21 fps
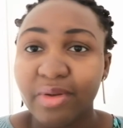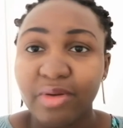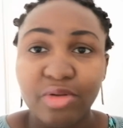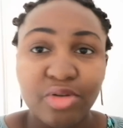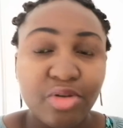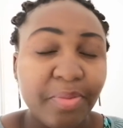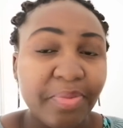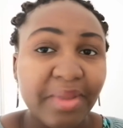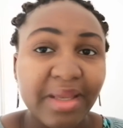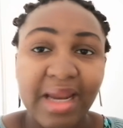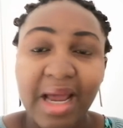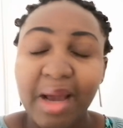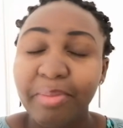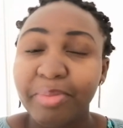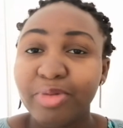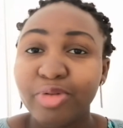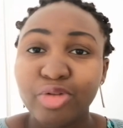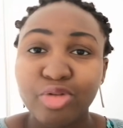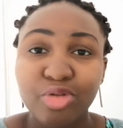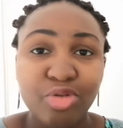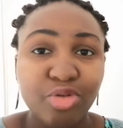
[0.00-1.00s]
something
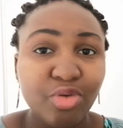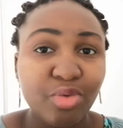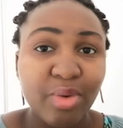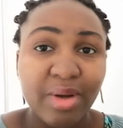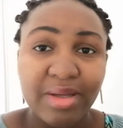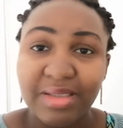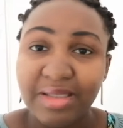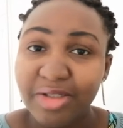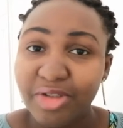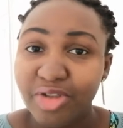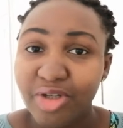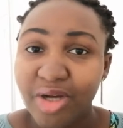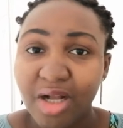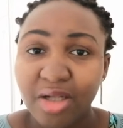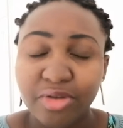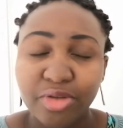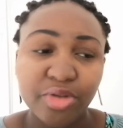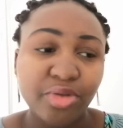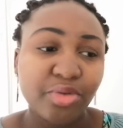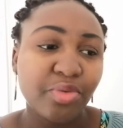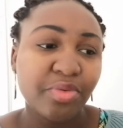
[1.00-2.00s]
happened to you as a
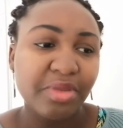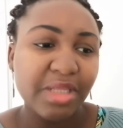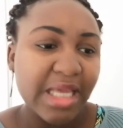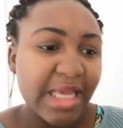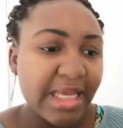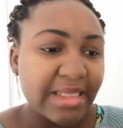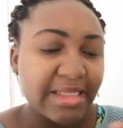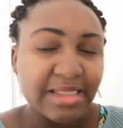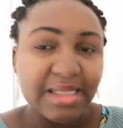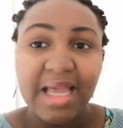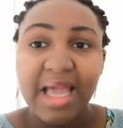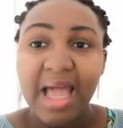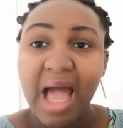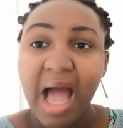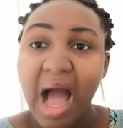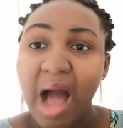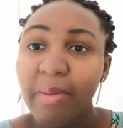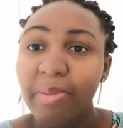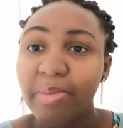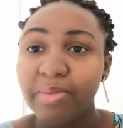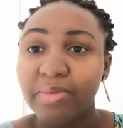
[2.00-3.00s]
child, you know, things
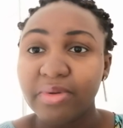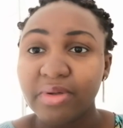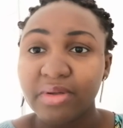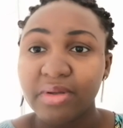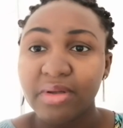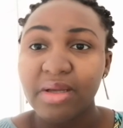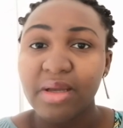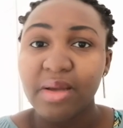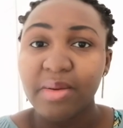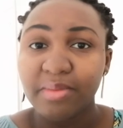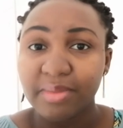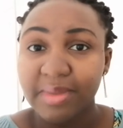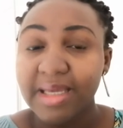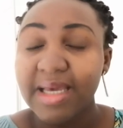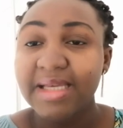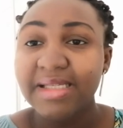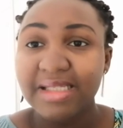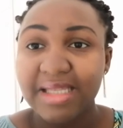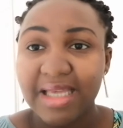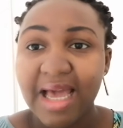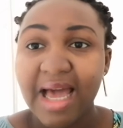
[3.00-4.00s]
happened.
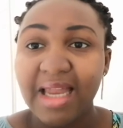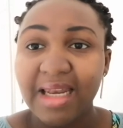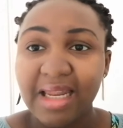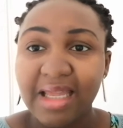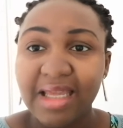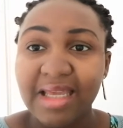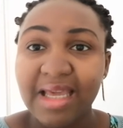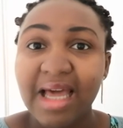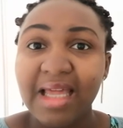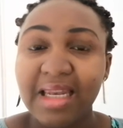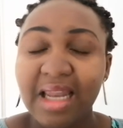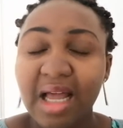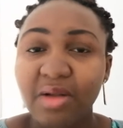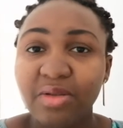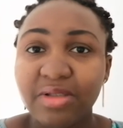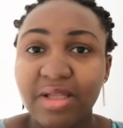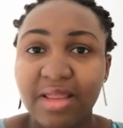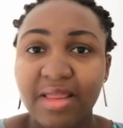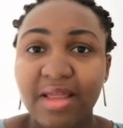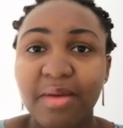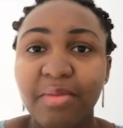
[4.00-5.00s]
Yes, he
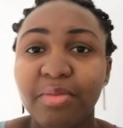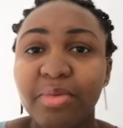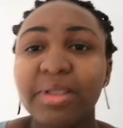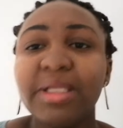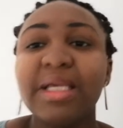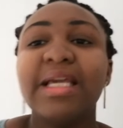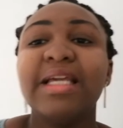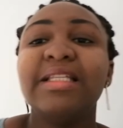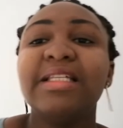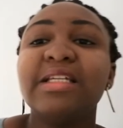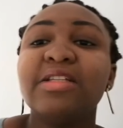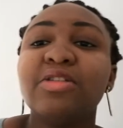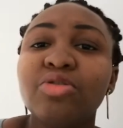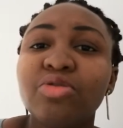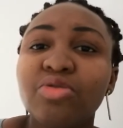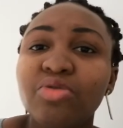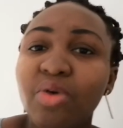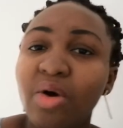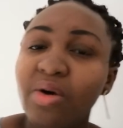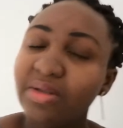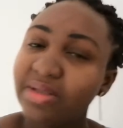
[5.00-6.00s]
allowed them, but he did
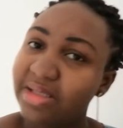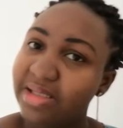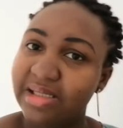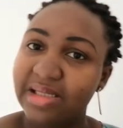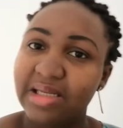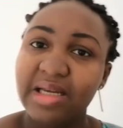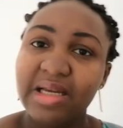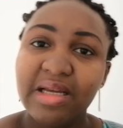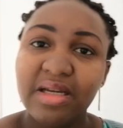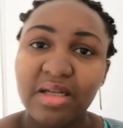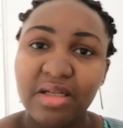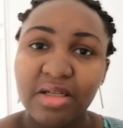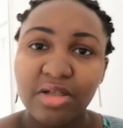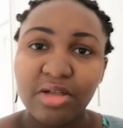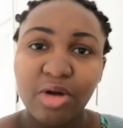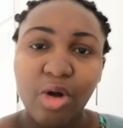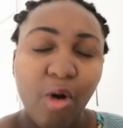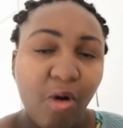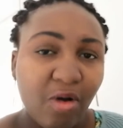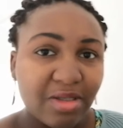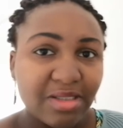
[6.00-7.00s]
not
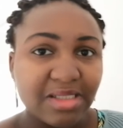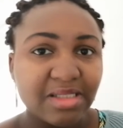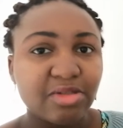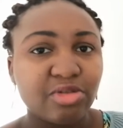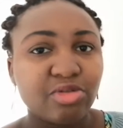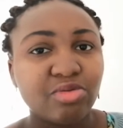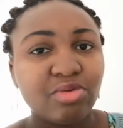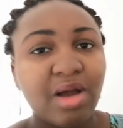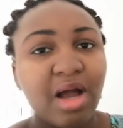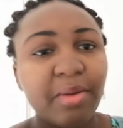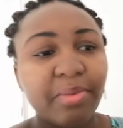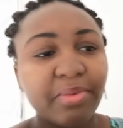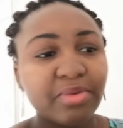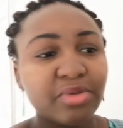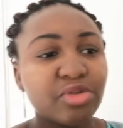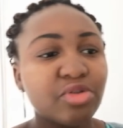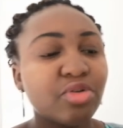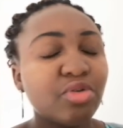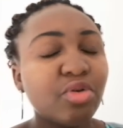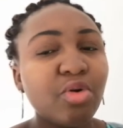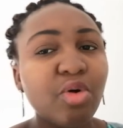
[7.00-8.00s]
cause it to
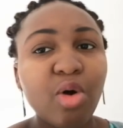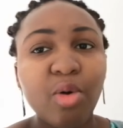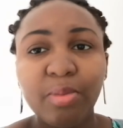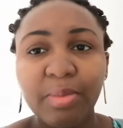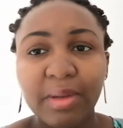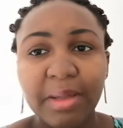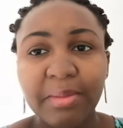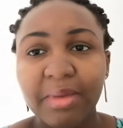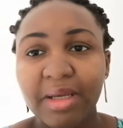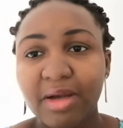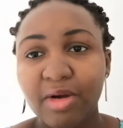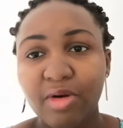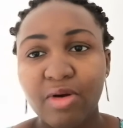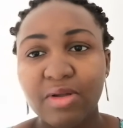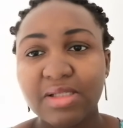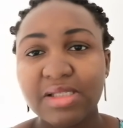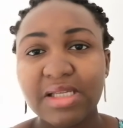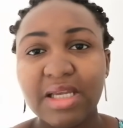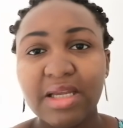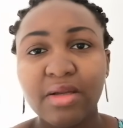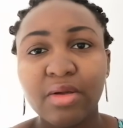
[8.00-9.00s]
happen. So don't go blaming
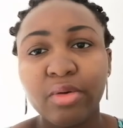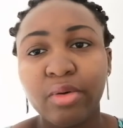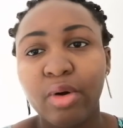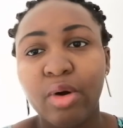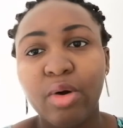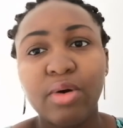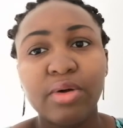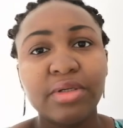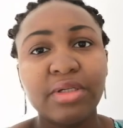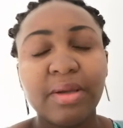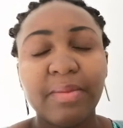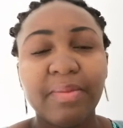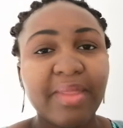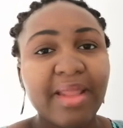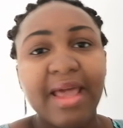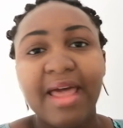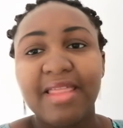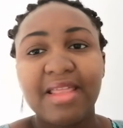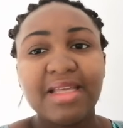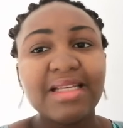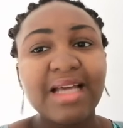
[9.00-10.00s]
God, saying, "God,
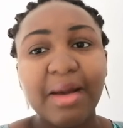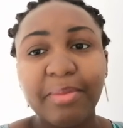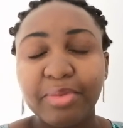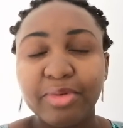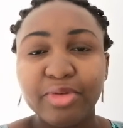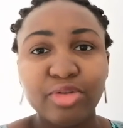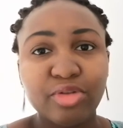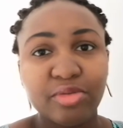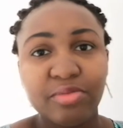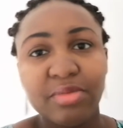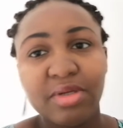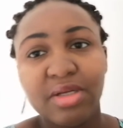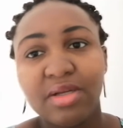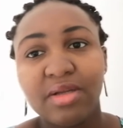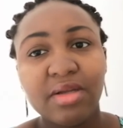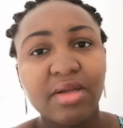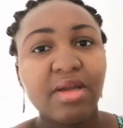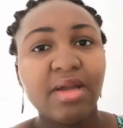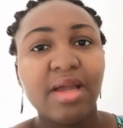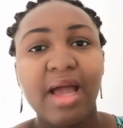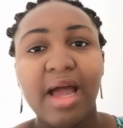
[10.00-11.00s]
this happened to me
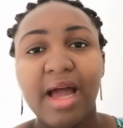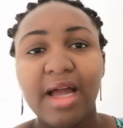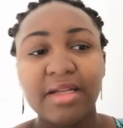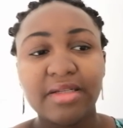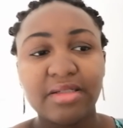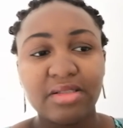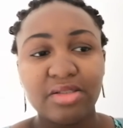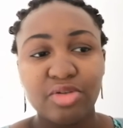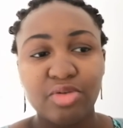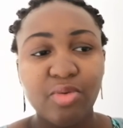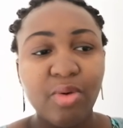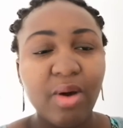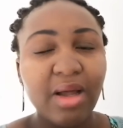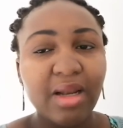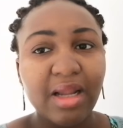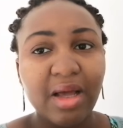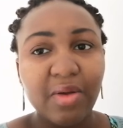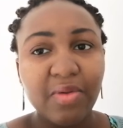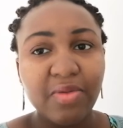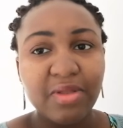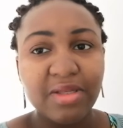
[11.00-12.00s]
and you
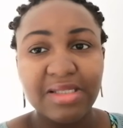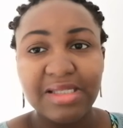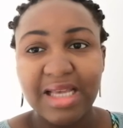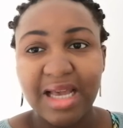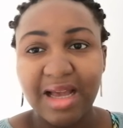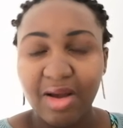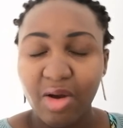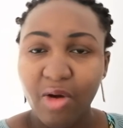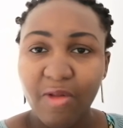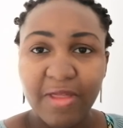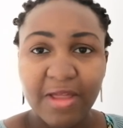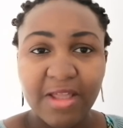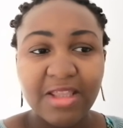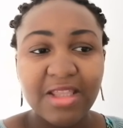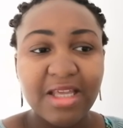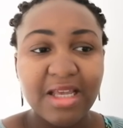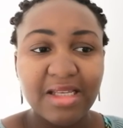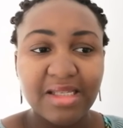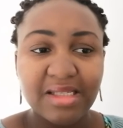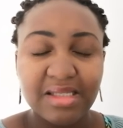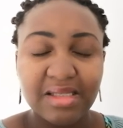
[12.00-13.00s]
allowed this." There are other
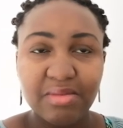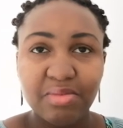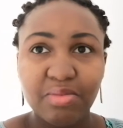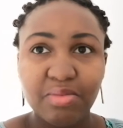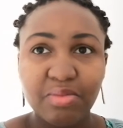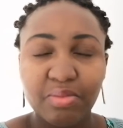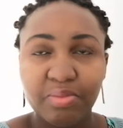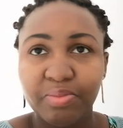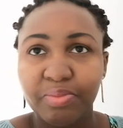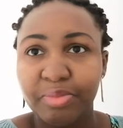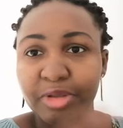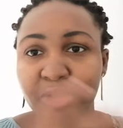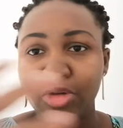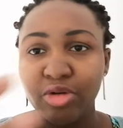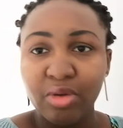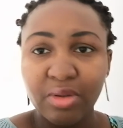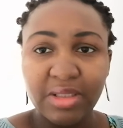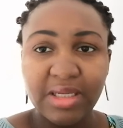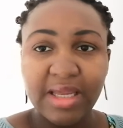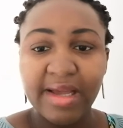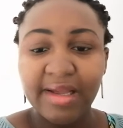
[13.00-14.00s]
things
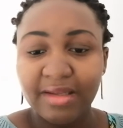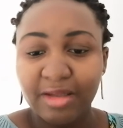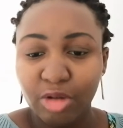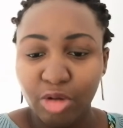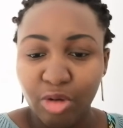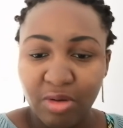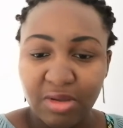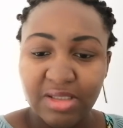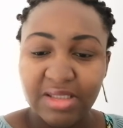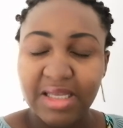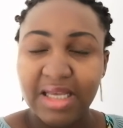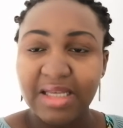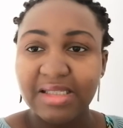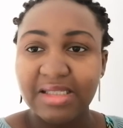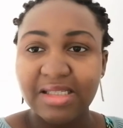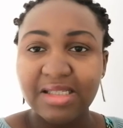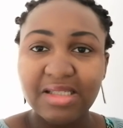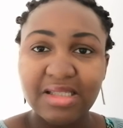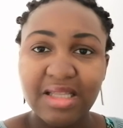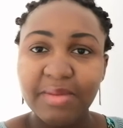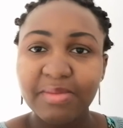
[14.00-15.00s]
beyond, there are laws, there are
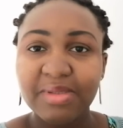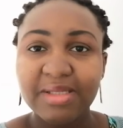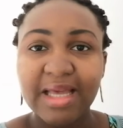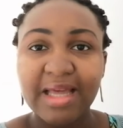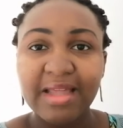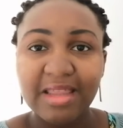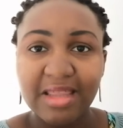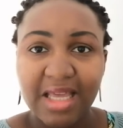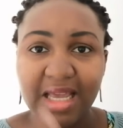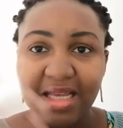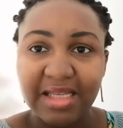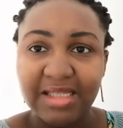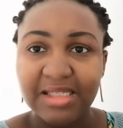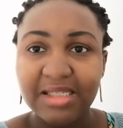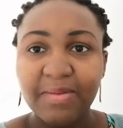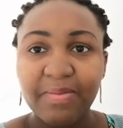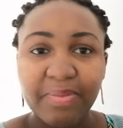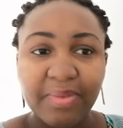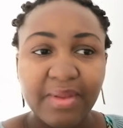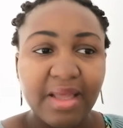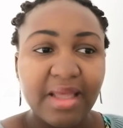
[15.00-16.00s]
systems, there are things
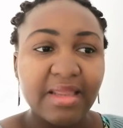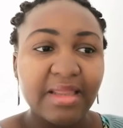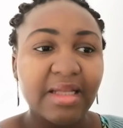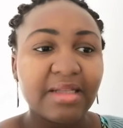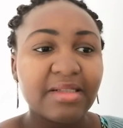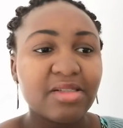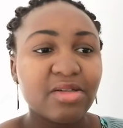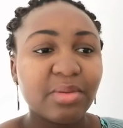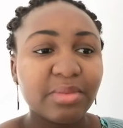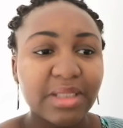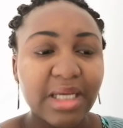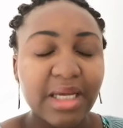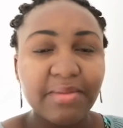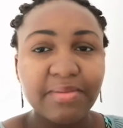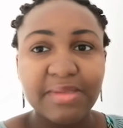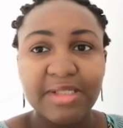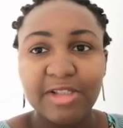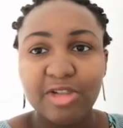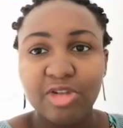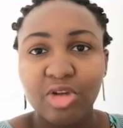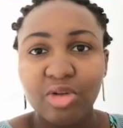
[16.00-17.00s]
that
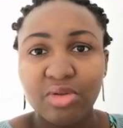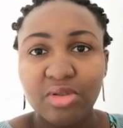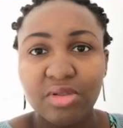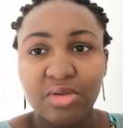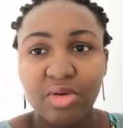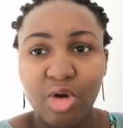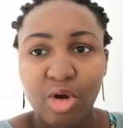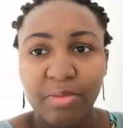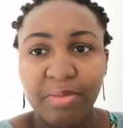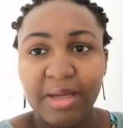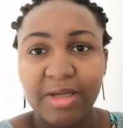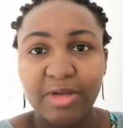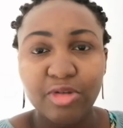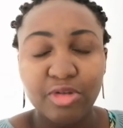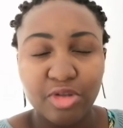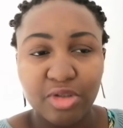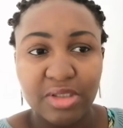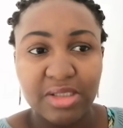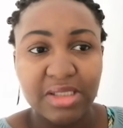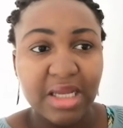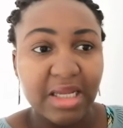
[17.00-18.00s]
sometimes it's not, God might not
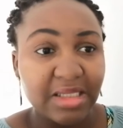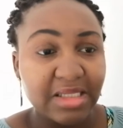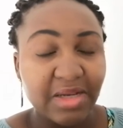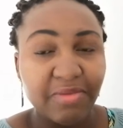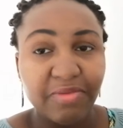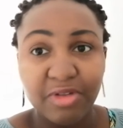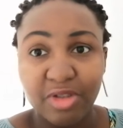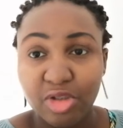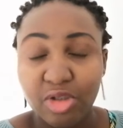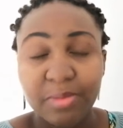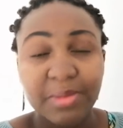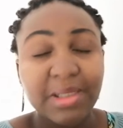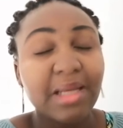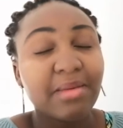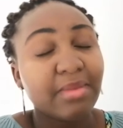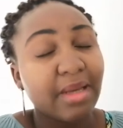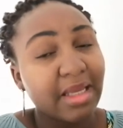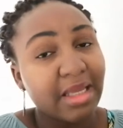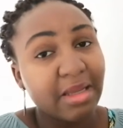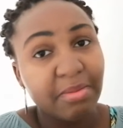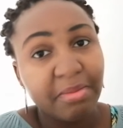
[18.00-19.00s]
just intervene.
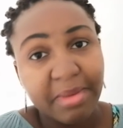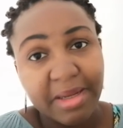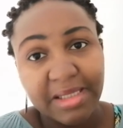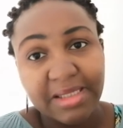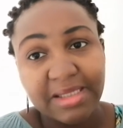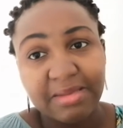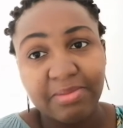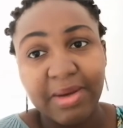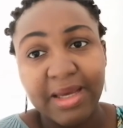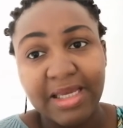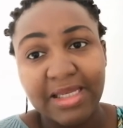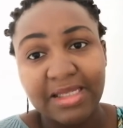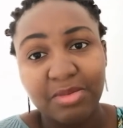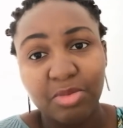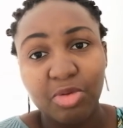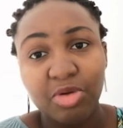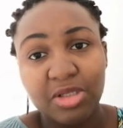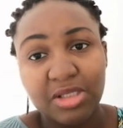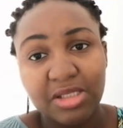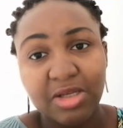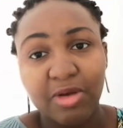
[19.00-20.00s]
Sometimes by his
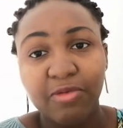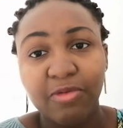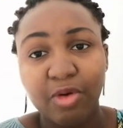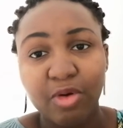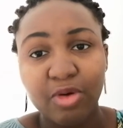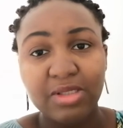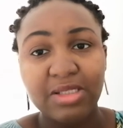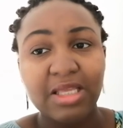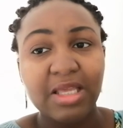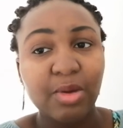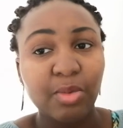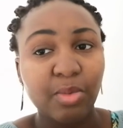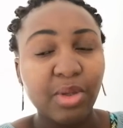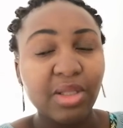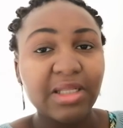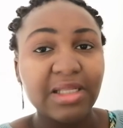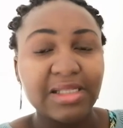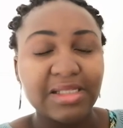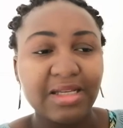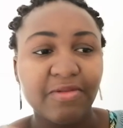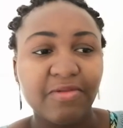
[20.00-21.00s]
mercy, of course, he
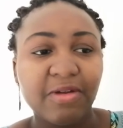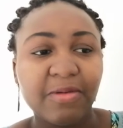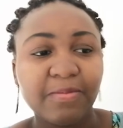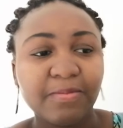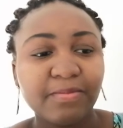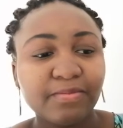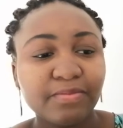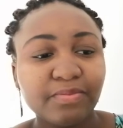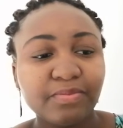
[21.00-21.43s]
will intervene.